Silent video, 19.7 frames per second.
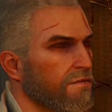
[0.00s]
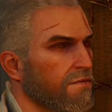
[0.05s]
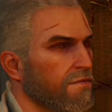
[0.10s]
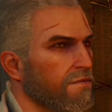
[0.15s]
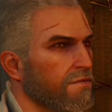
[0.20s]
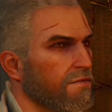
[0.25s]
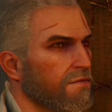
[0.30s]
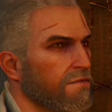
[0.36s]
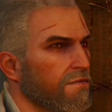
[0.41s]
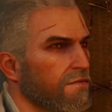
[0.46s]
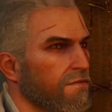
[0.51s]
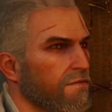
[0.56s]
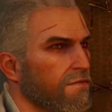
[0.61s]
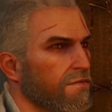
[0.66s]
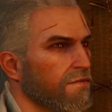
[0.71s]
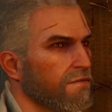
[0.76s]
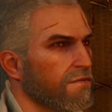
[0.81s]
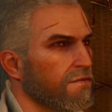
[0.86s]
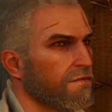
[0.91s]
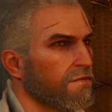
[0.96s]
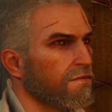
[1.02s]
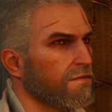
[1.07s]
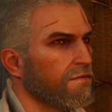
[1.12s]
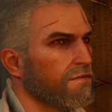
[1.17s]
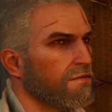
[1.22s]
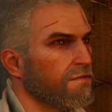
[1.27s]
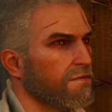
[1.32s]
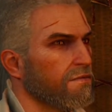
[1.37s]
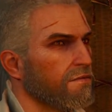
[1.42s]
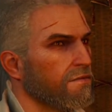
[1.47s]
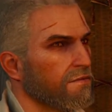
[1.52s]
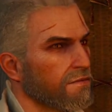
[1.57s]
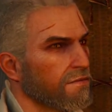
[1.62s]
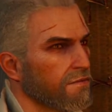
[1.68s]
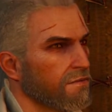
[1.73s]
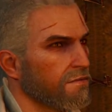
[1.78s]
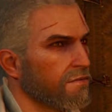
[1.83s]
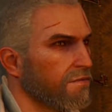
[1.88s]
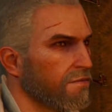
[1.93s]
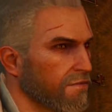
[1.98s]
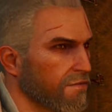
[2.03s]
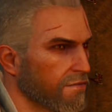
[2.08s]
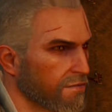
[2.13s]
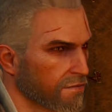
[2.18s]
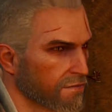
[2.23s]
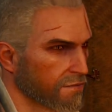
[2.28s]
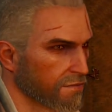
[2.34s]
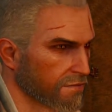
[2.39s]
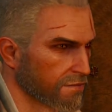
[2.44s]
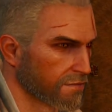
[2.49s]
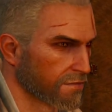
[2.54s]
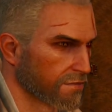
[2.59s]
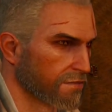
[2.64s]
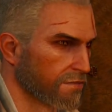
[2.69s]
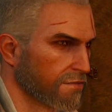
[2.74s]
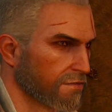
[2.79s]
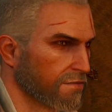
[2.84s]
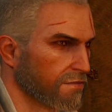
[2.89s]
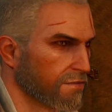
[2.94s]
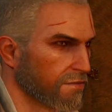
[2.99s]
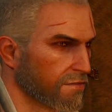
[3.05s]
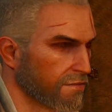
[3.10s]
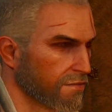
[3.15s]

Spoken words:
The person shown says nothing.